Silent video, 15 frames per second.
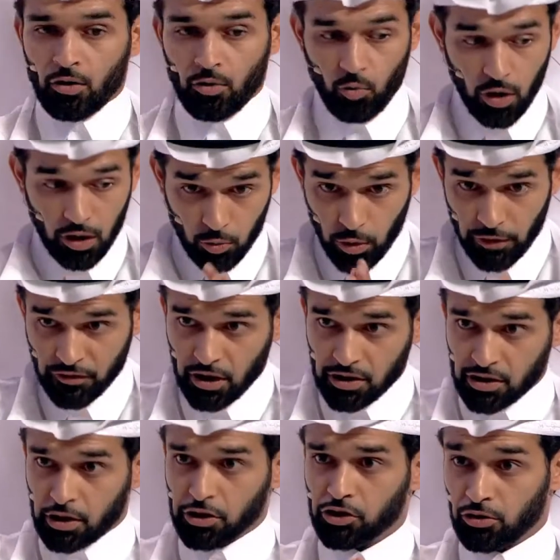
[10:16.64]
Well, we've
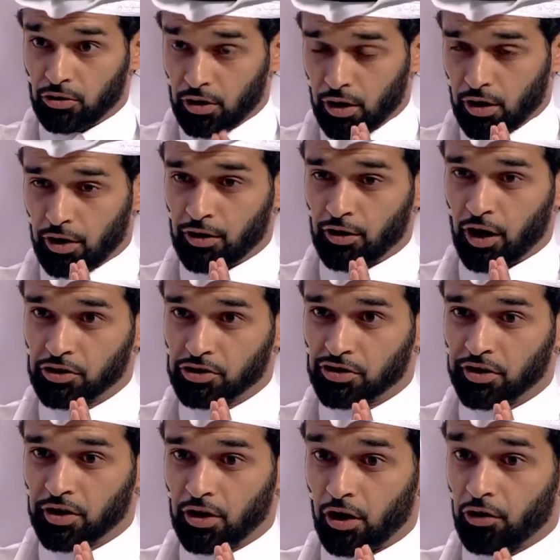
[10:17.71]
just issued and launched
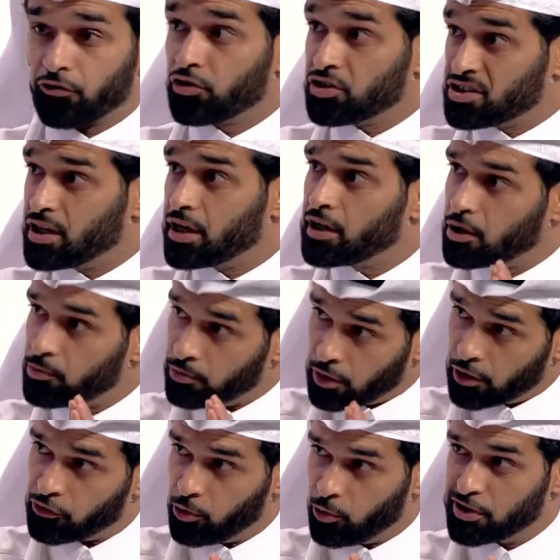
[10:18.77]
our first stadium a
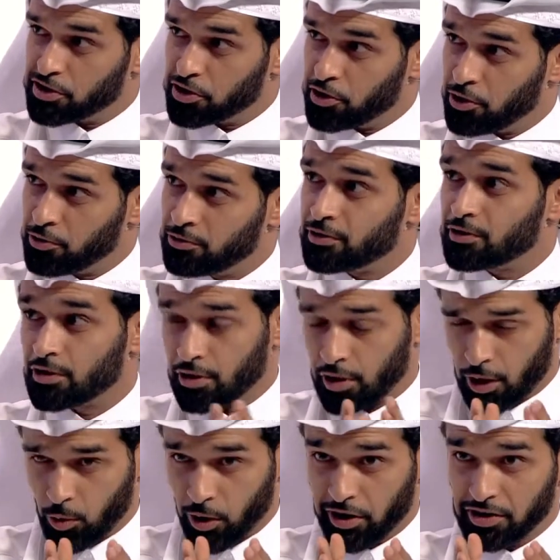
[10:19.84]
few weeks ago,
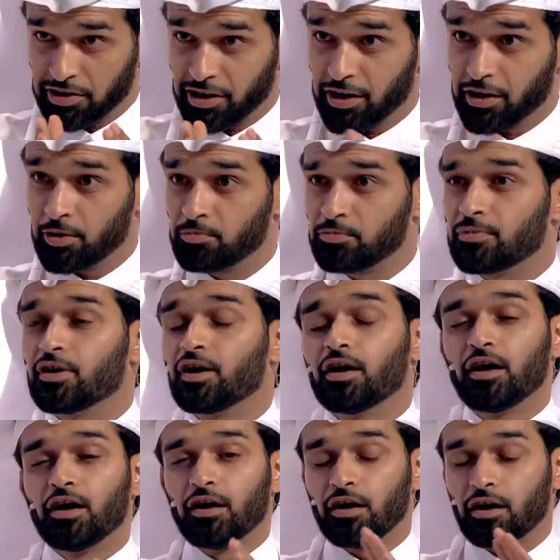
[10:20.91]
Al-Wakra Stadium.
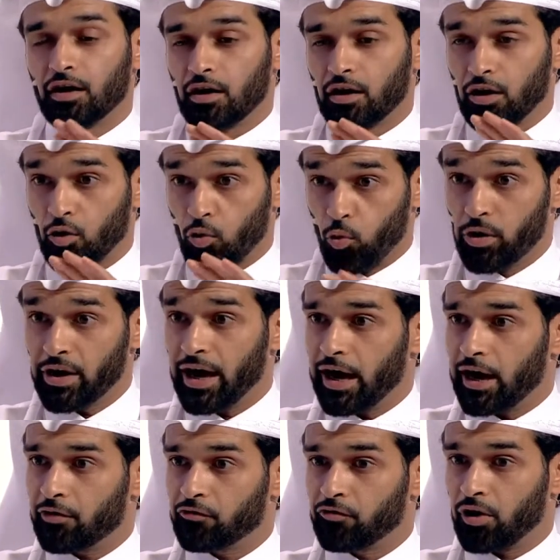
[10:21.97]
We
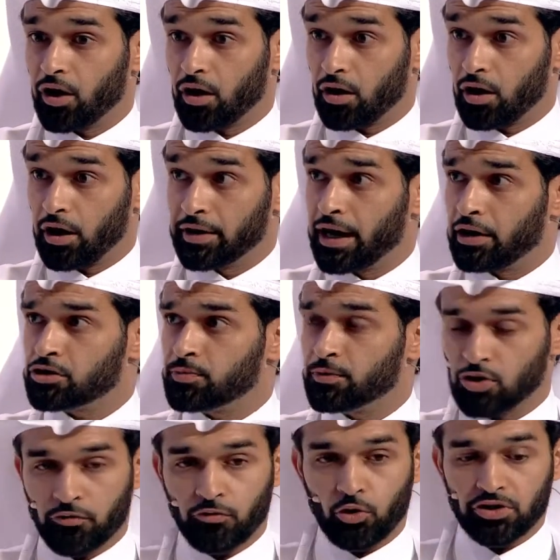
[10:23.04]
have
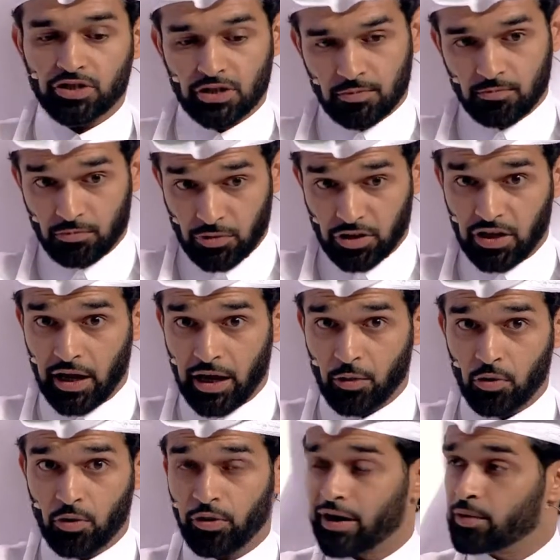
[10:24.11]
announcements. Of course, today
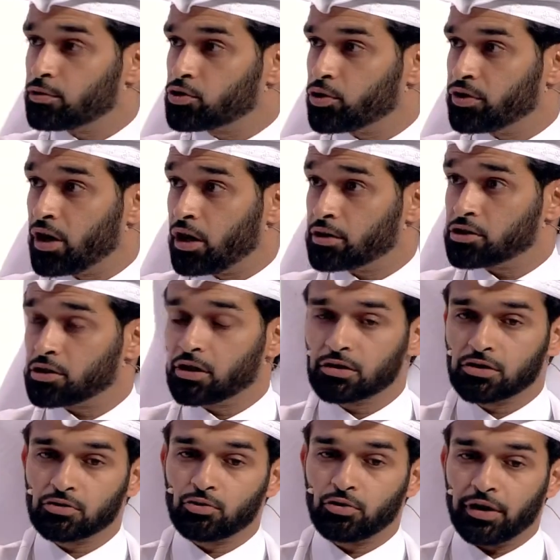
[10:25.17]
we were able to
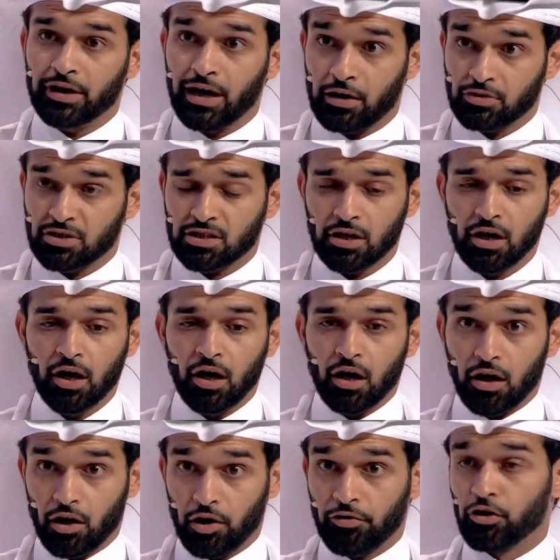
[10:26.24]
announce
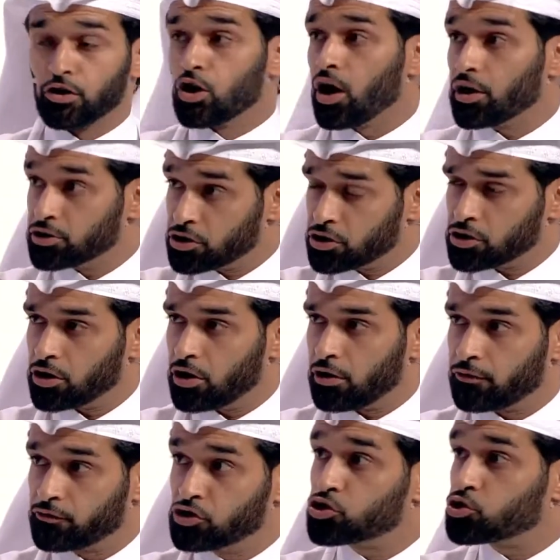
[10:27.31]
the launch
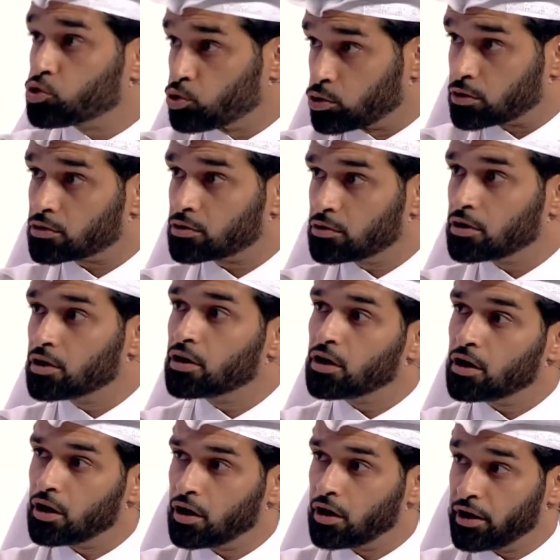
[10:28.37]
of Jasur
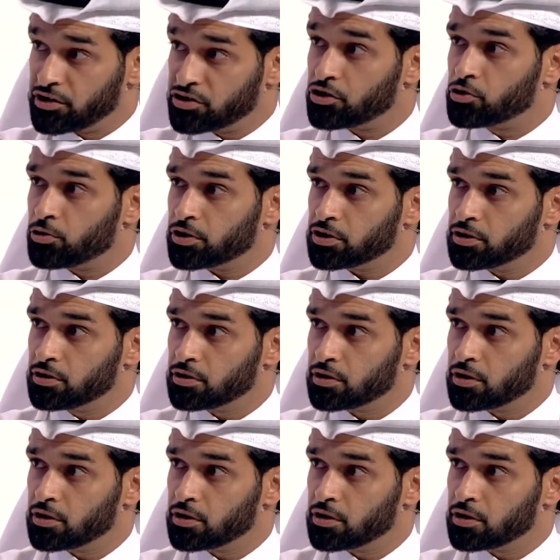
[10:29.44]
institution.